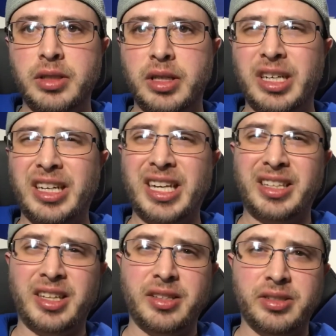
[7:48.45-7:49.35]
I had to
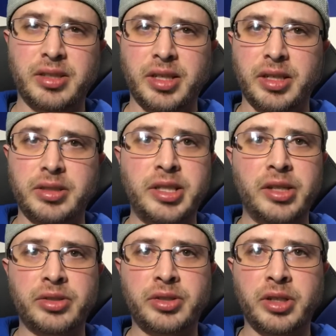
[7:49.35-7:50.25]
get this
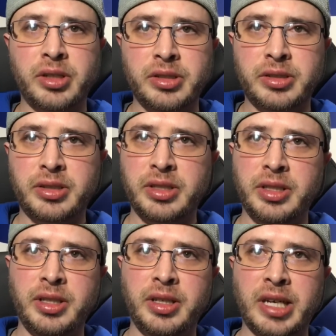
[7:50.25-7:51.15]
channel started and
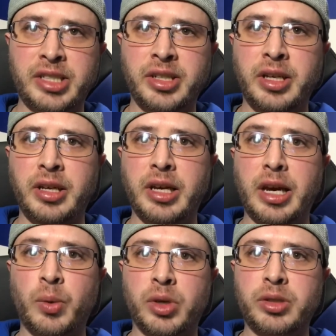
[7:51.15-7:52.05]
see it actually
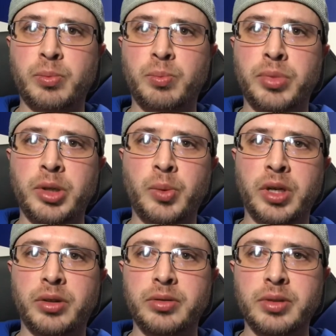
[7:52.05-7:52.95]
works pretty
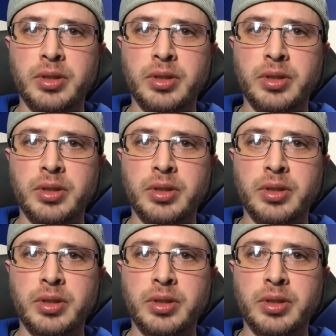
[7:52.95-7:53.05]
well.